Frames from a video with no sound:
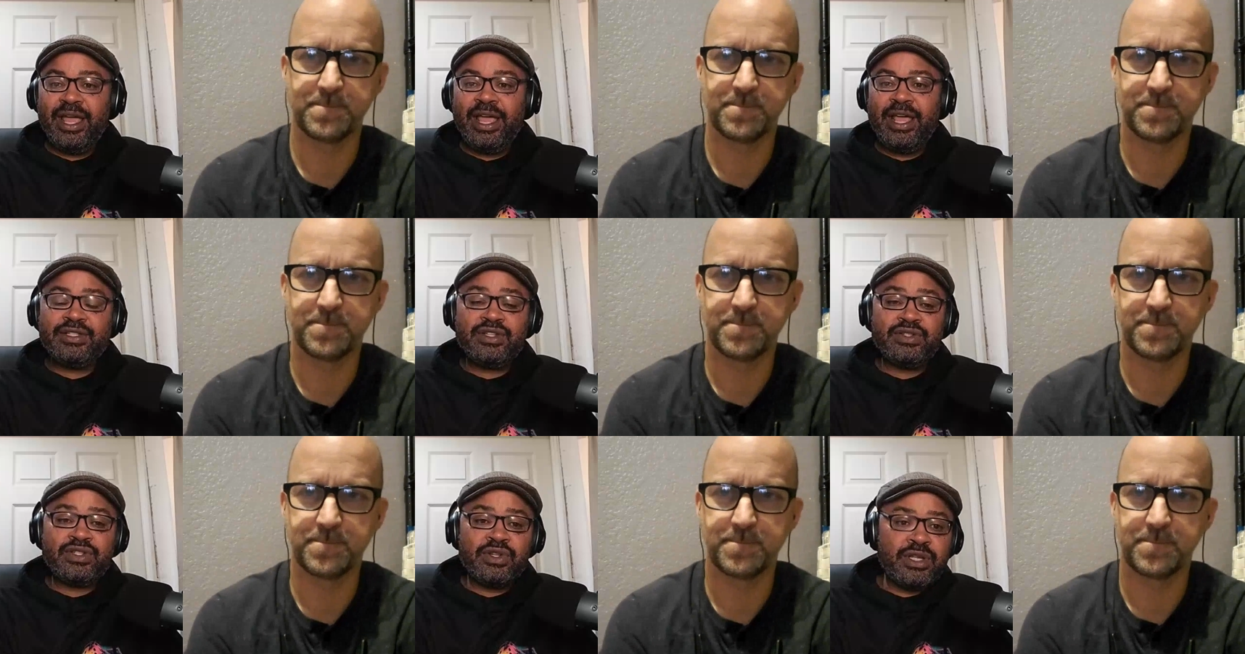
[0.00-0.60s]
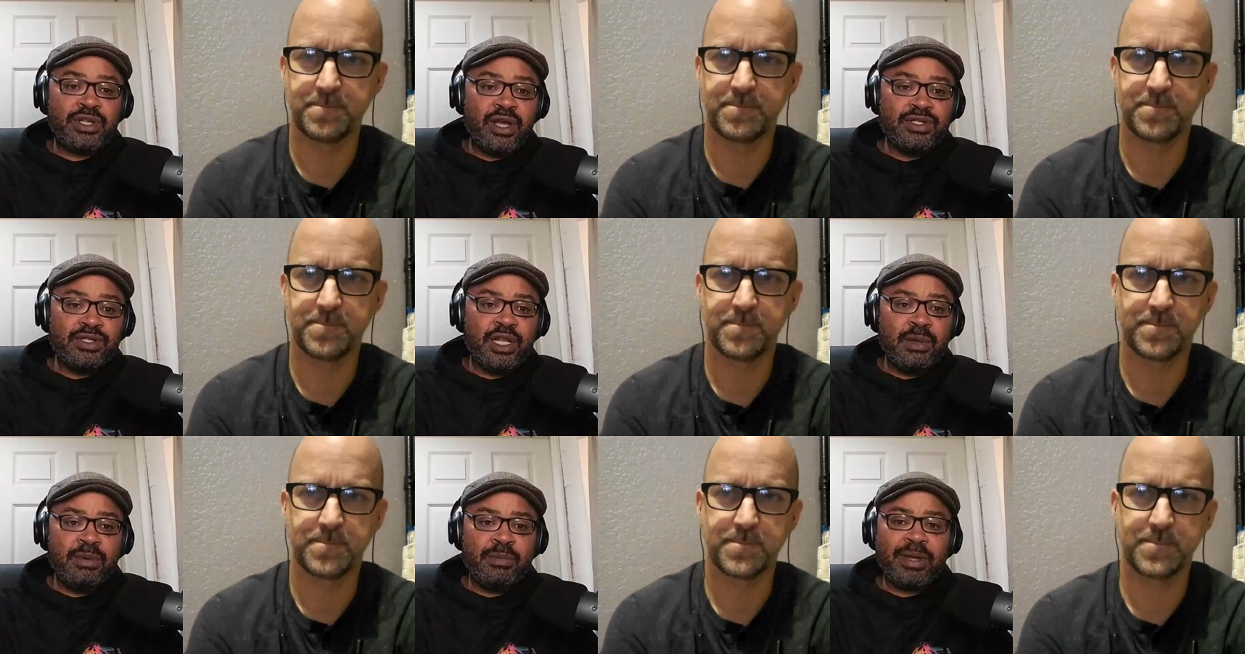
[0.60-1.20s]
Speaker 1: so, so tell
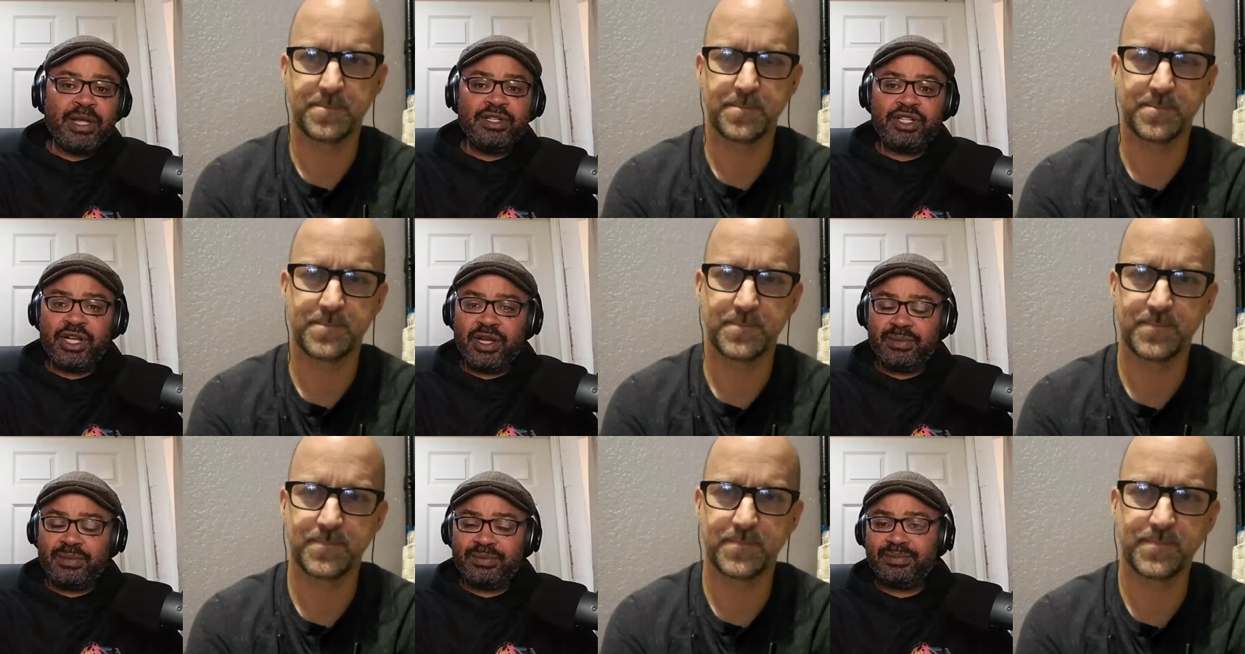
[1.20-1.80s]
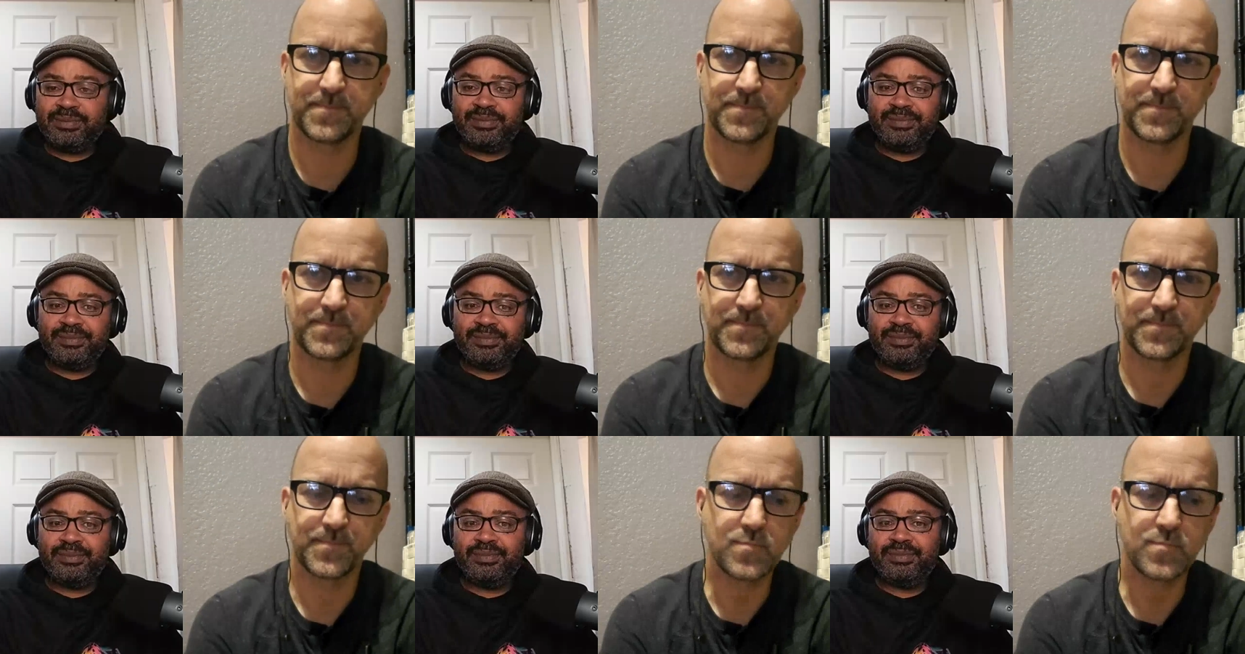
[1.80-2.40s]
us a little bit about Joe.
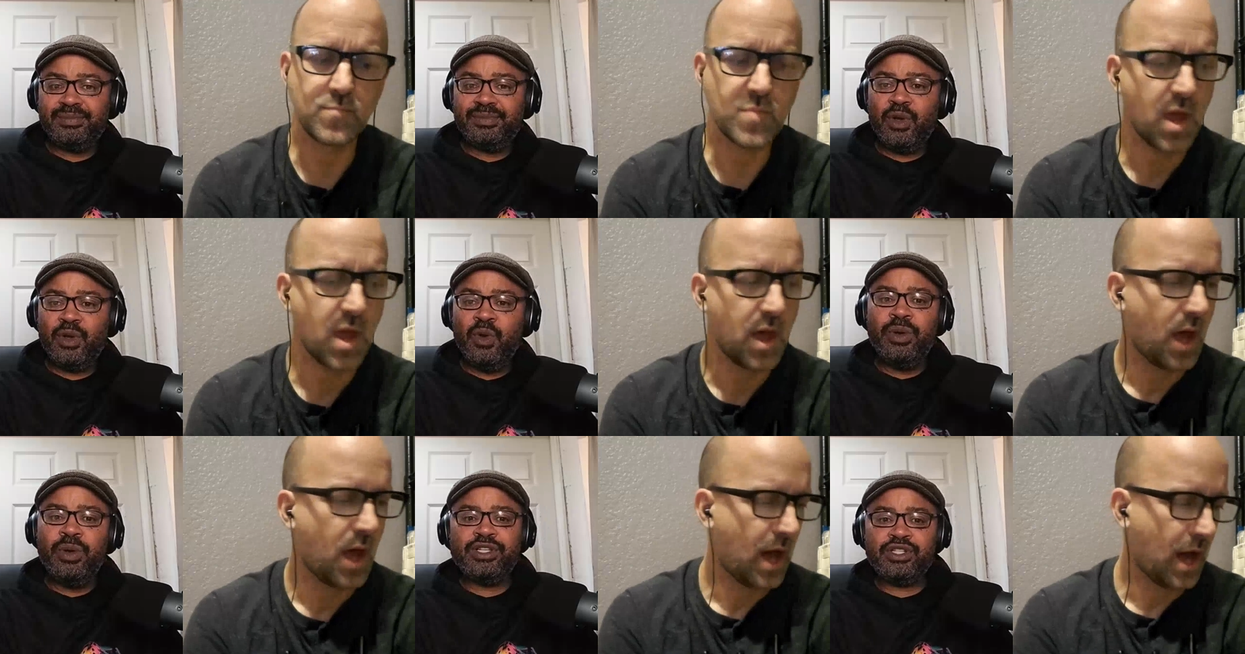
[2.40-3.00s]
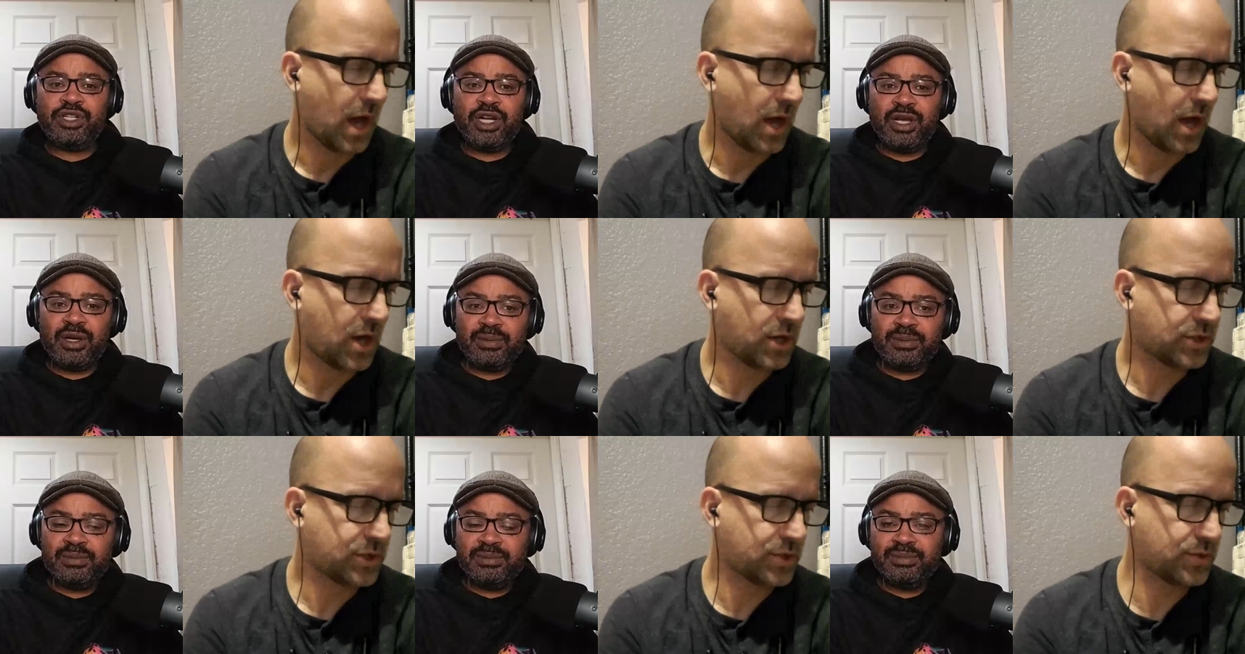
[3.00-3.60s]
Speaker 2: Who is Joe?
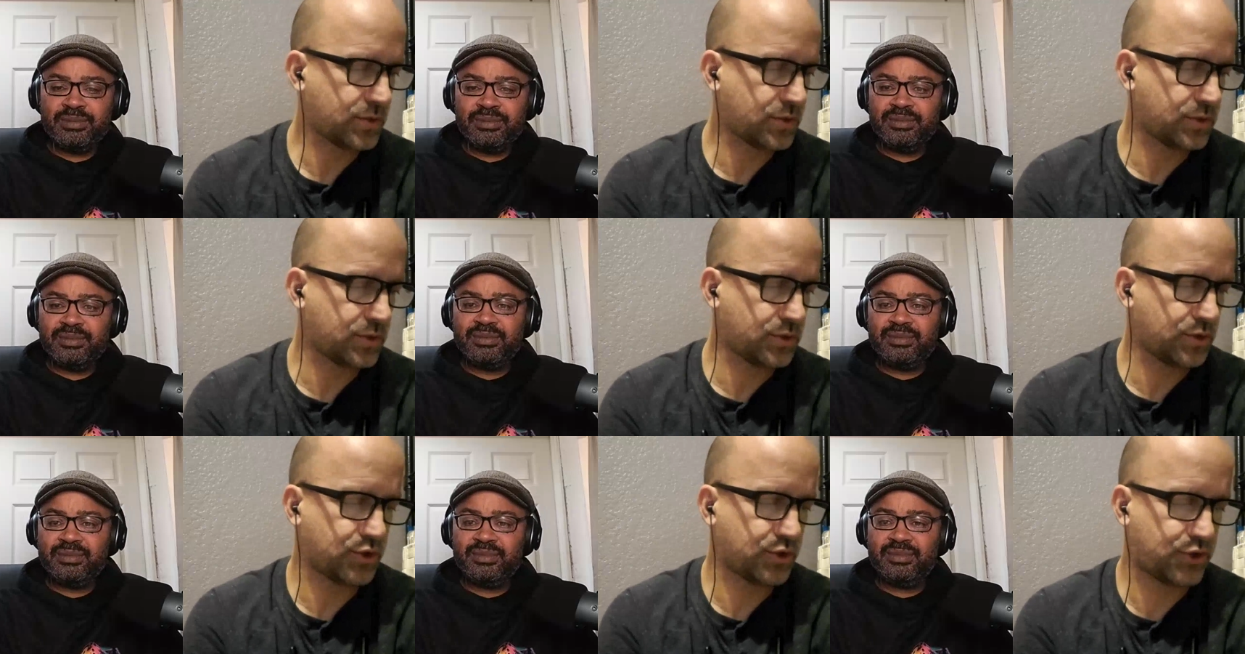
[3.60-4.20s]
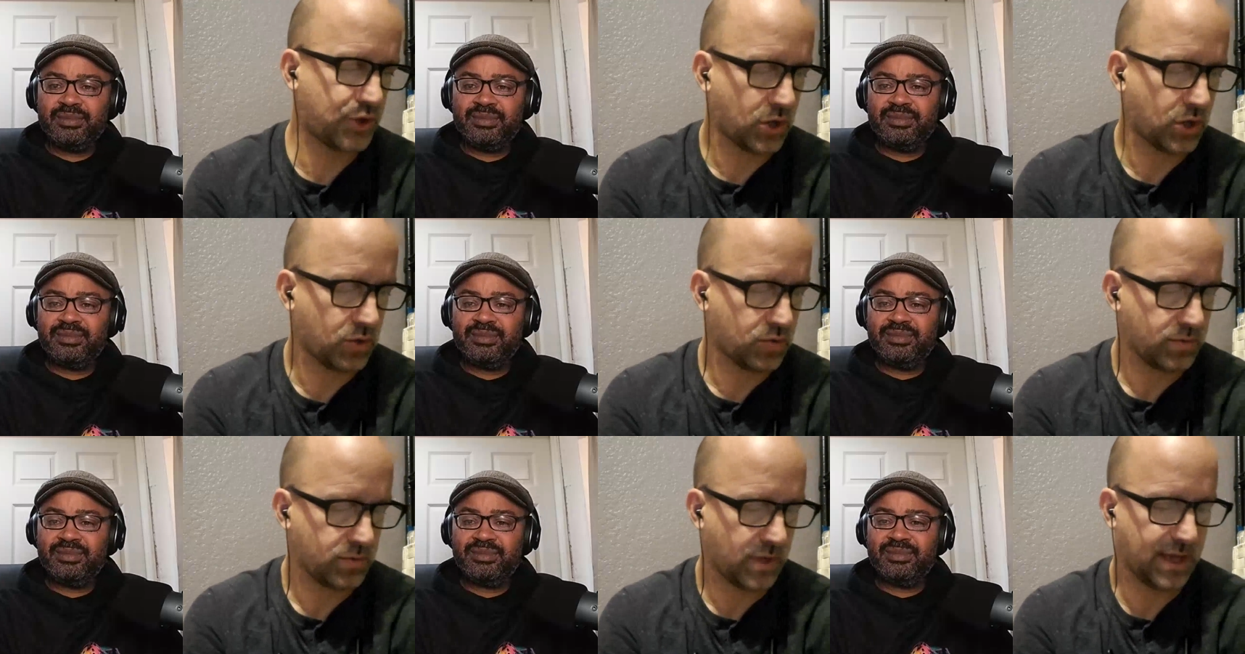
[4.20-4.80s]
Uh,
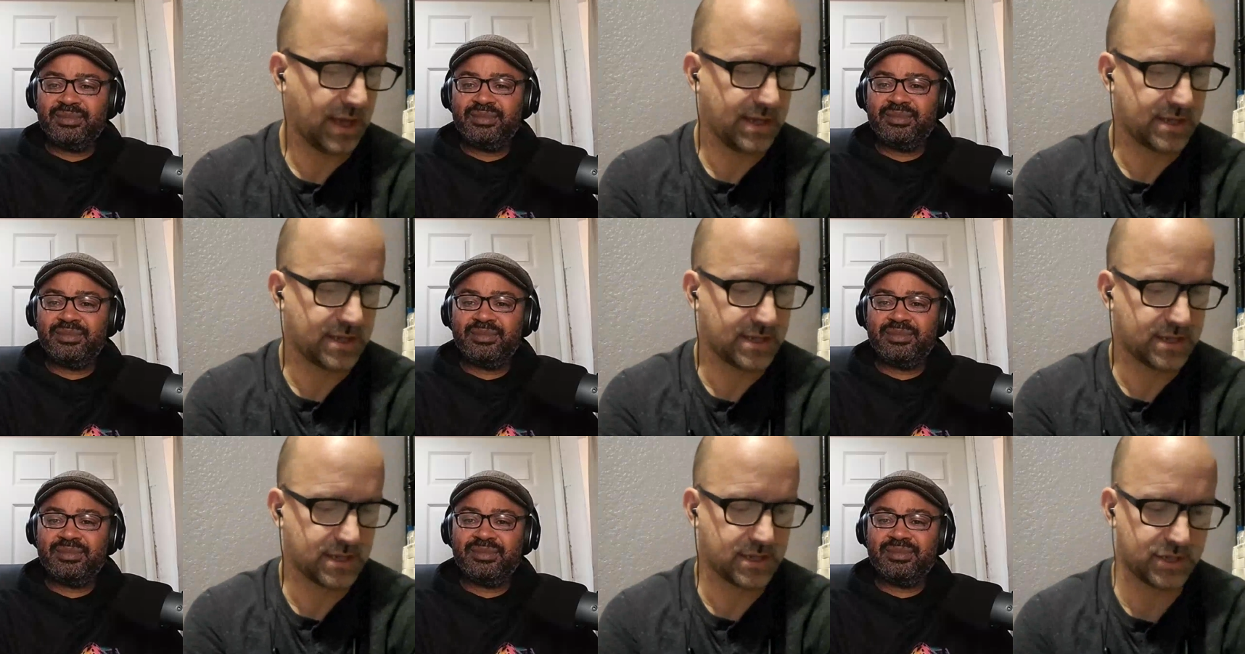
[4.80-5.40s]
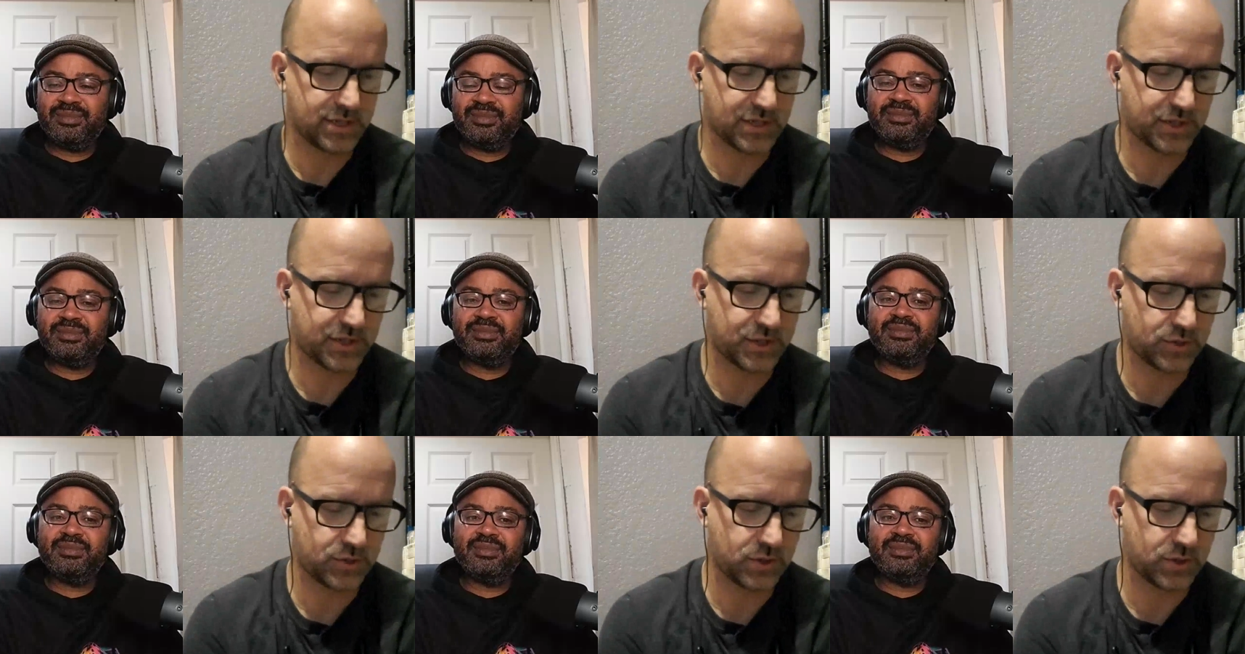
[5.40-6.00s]
Joe? is just
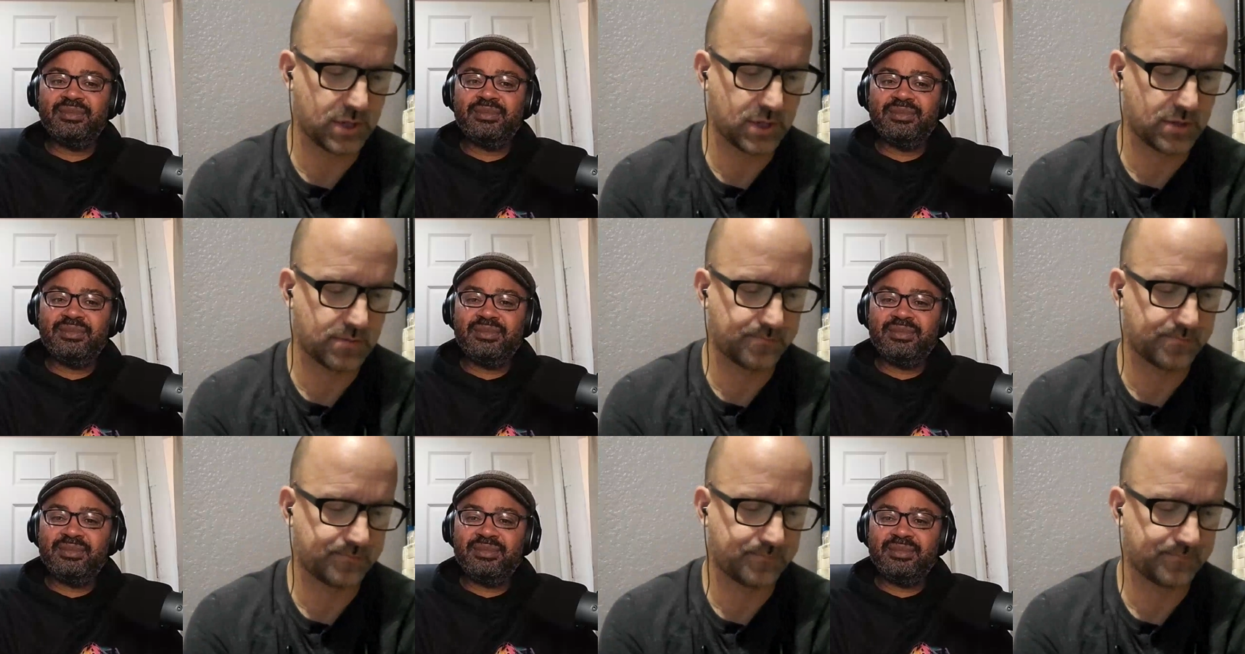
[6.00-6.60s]
your um,